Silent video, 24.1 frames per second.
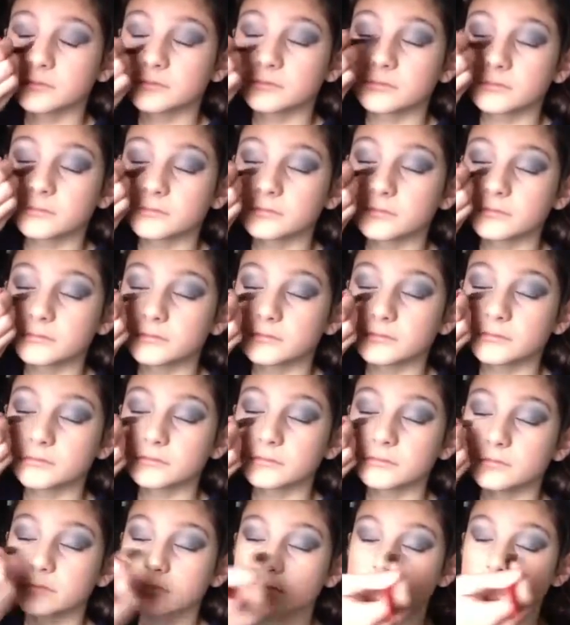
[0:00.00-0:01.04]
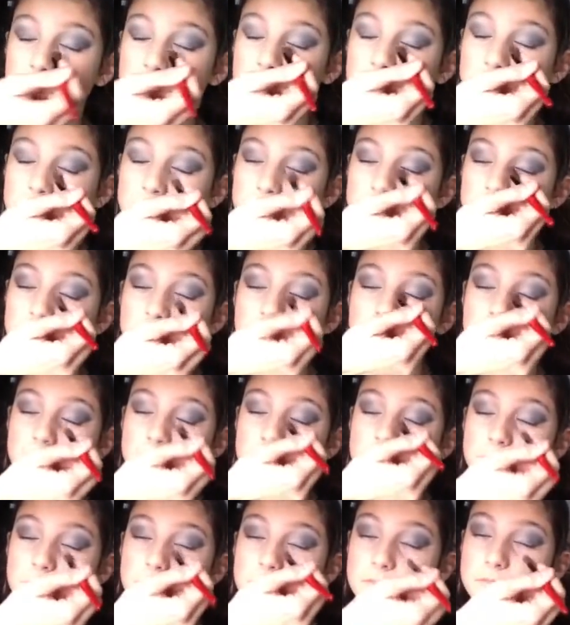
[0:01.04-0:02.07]
in the corner, just like this.
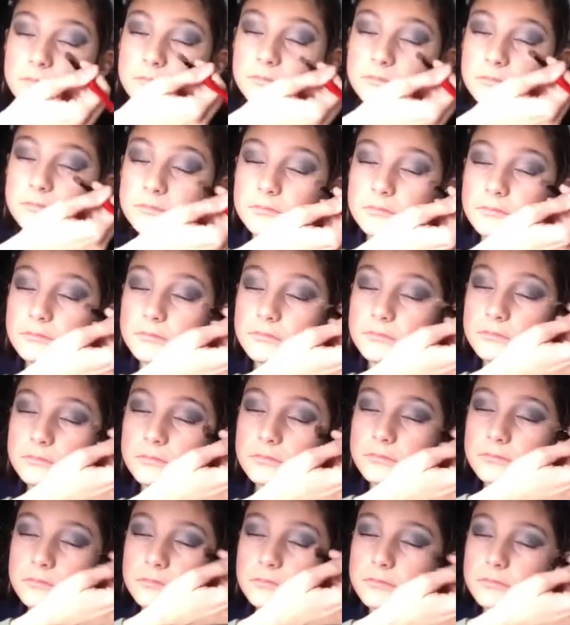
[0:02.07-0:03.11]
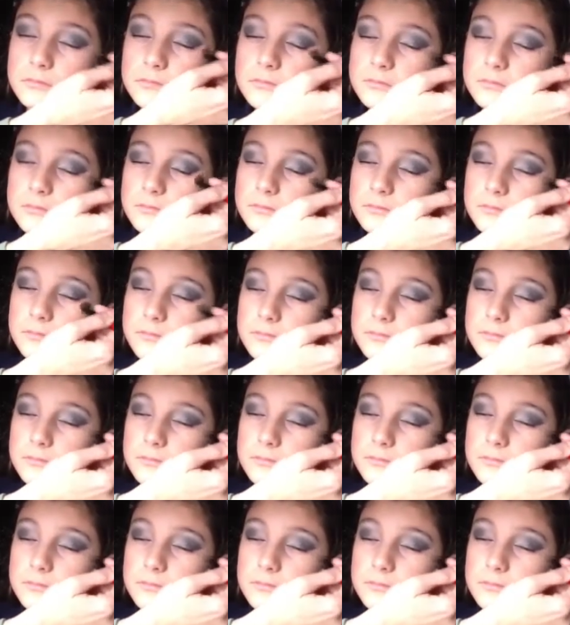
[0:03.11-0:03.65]
Works really, really well.